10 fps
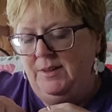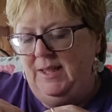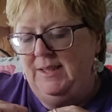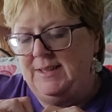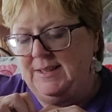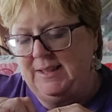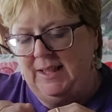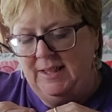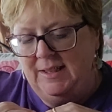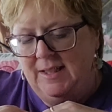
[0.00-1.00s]
a
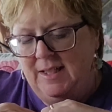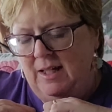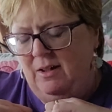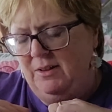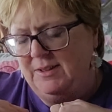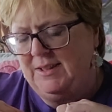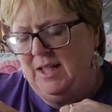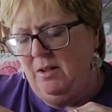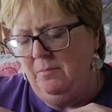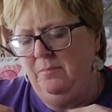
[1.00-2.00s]
skin or a
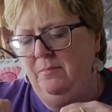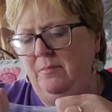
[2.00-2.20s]
scalp